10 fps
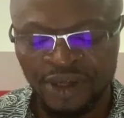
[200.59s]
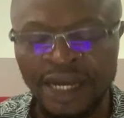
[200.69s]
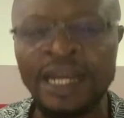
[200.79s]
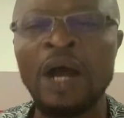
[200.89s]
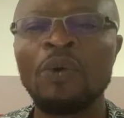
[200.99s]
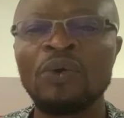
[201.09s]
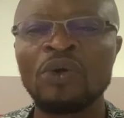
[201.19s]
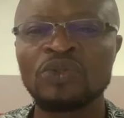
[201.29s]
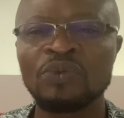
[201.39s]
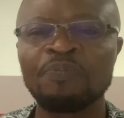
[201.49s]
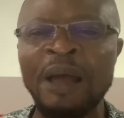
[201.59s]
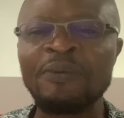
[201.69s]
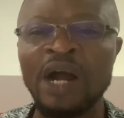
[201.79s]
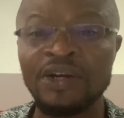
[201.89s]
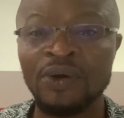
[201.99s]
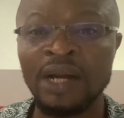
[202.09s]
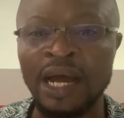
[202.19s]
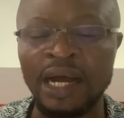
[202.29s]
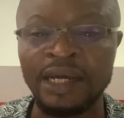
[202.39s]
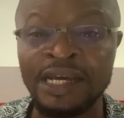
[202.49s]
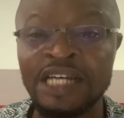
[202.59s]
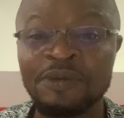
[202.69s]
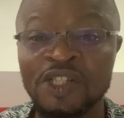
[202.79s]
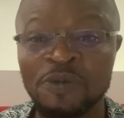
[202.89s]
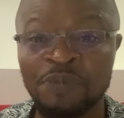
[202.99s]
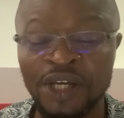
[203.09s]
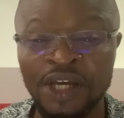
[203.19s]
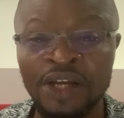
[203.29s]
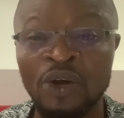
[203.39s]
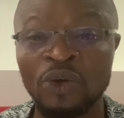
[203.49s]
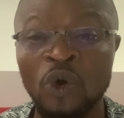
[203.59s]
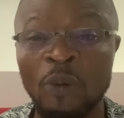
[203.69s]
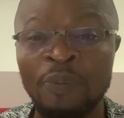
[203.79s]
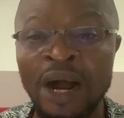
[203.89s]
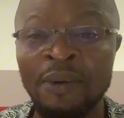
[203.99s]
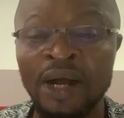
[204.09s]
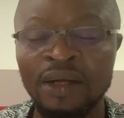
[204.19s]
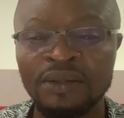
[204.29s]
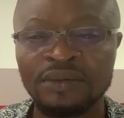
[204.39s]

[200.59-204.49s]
And I will go to Pep Guardiola. He has been speaking on Cole Palmer.